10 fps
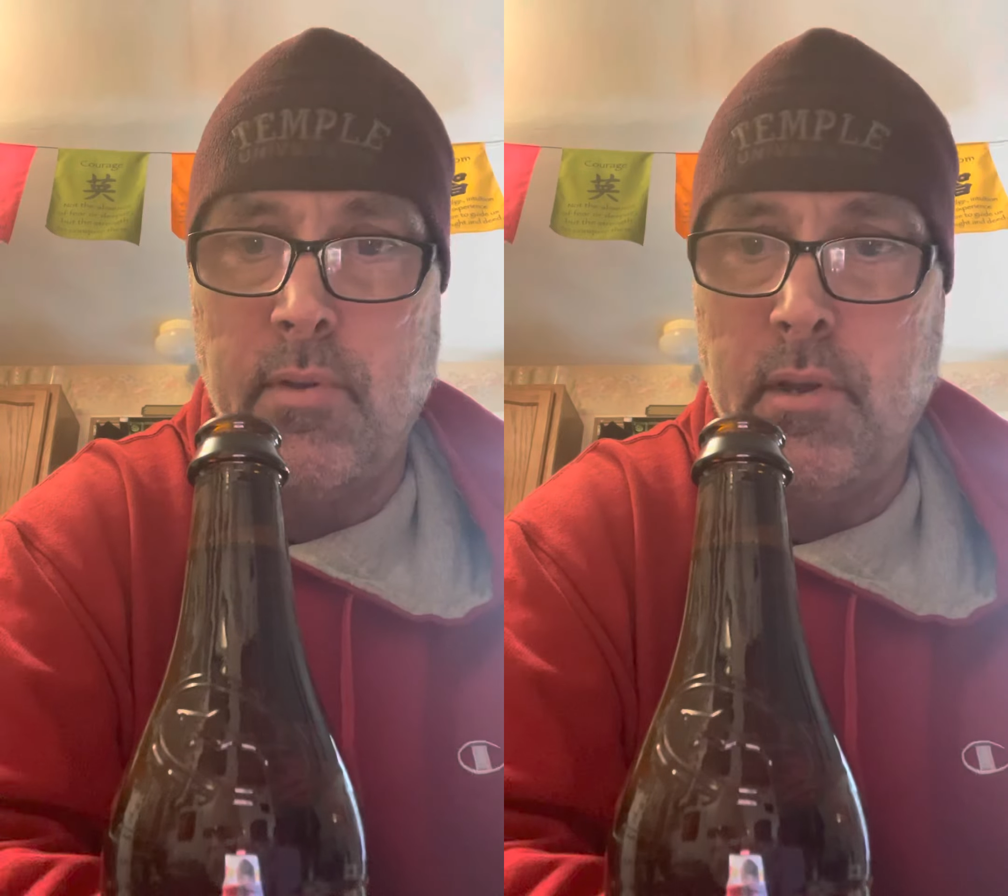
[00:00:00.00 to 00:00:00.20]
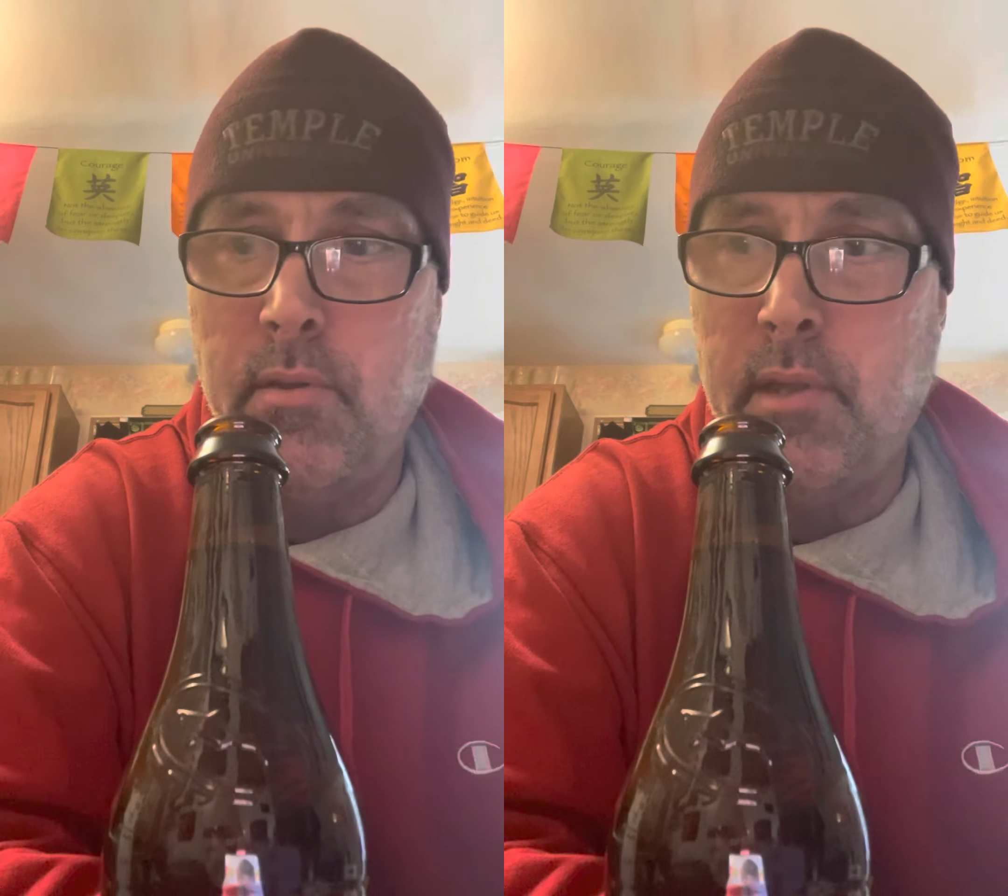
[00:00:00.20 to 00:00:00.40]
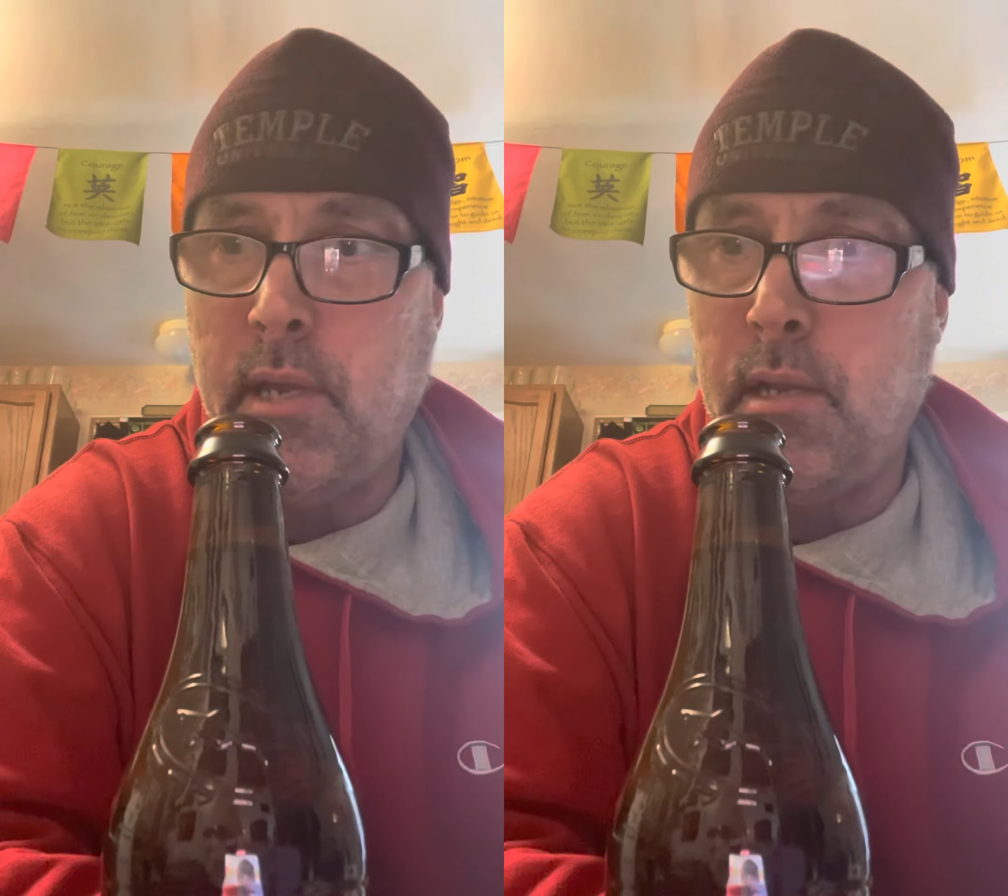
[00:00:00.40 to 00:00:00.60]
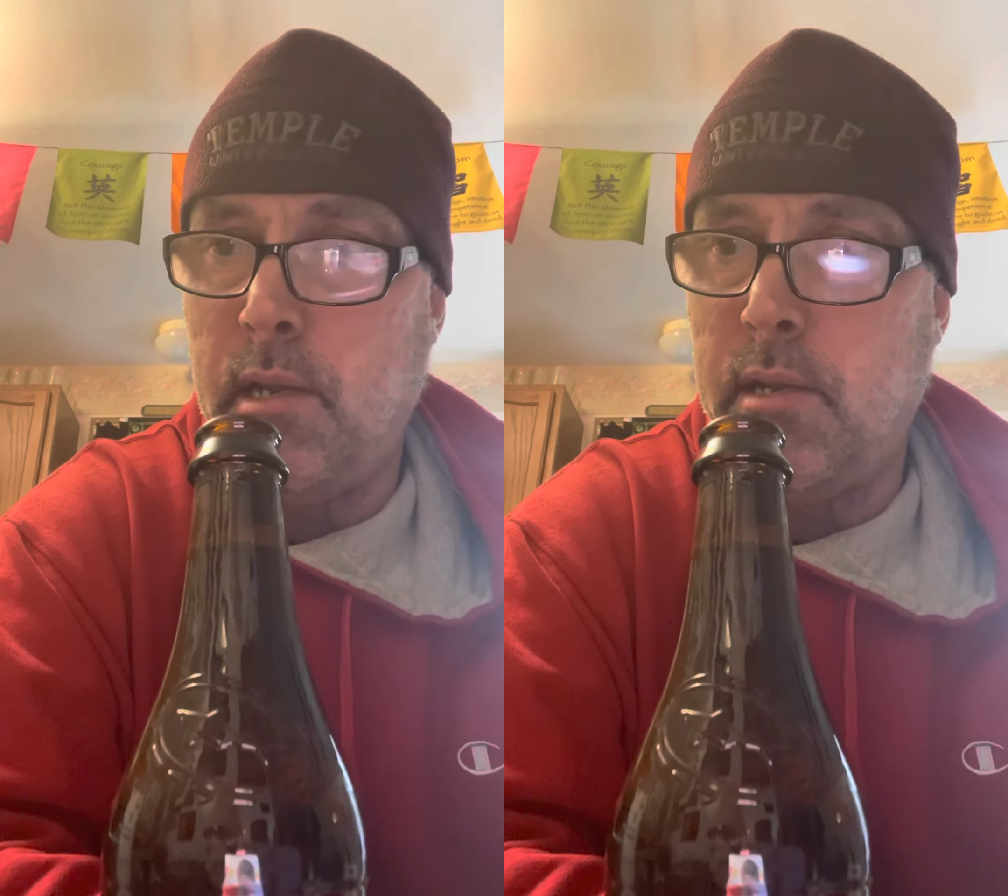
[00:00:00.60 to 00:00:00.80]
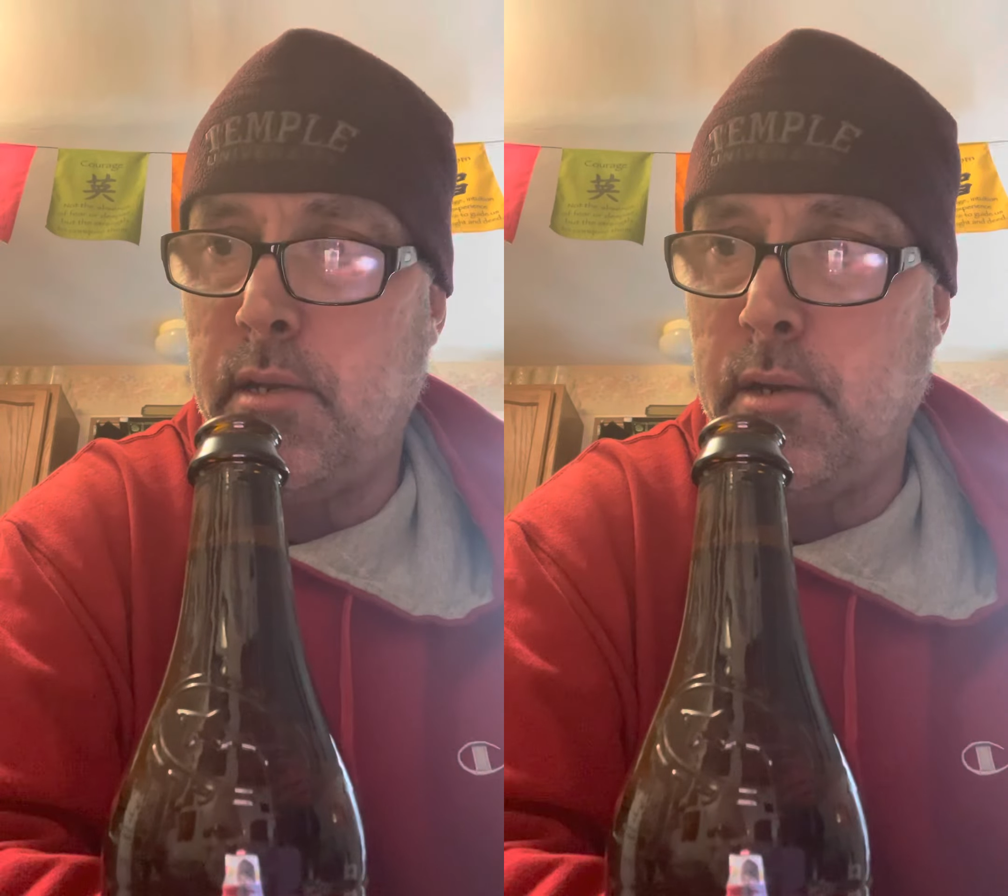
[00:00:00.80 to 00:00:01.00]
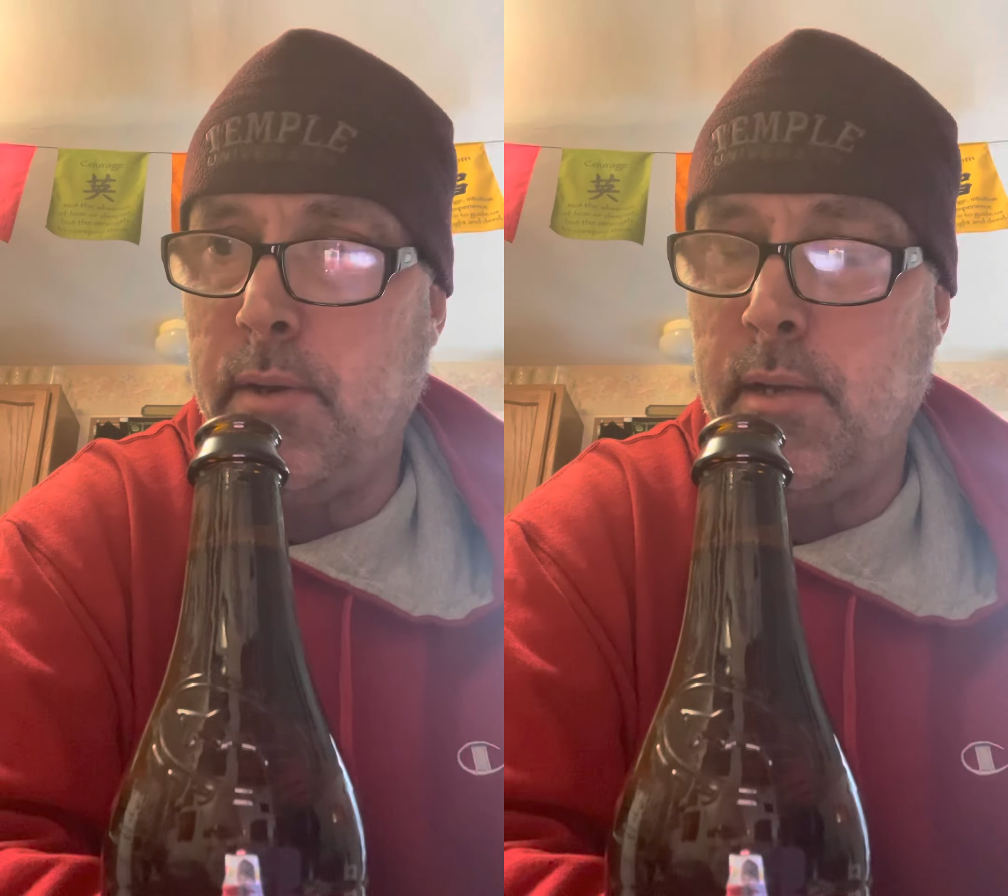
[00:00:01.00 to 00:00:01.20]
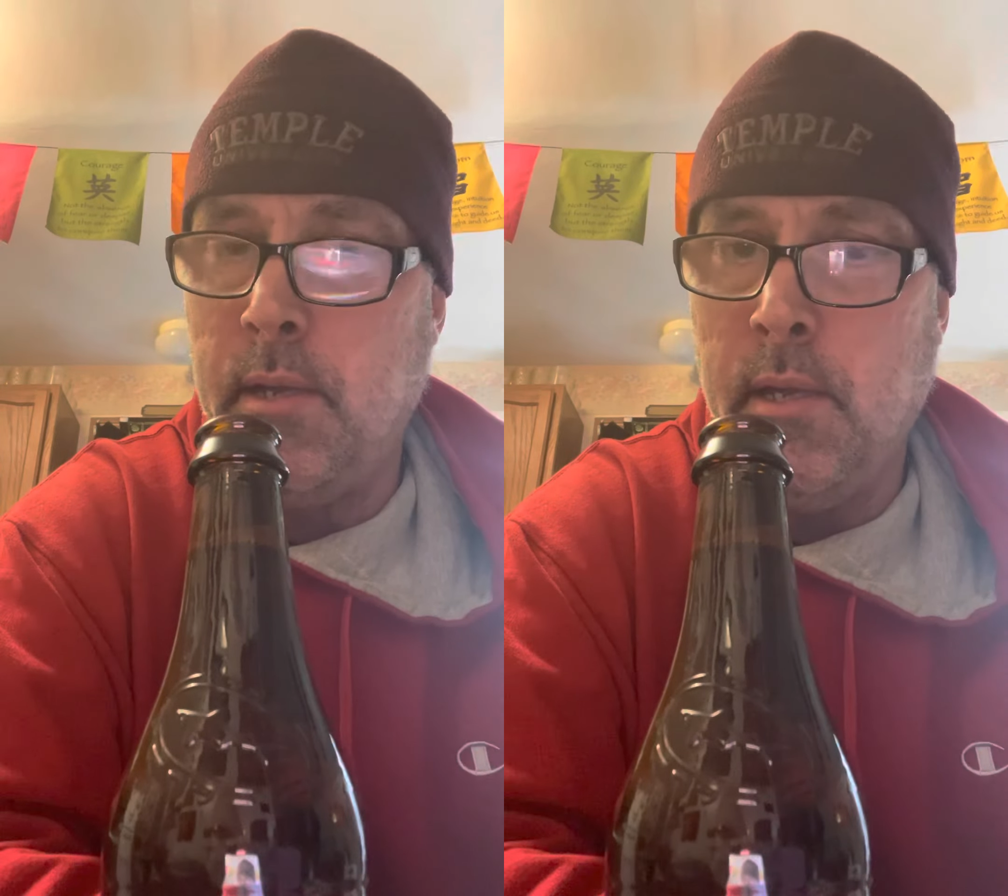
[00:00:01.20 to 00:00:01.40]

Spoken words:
than you think you need to do it.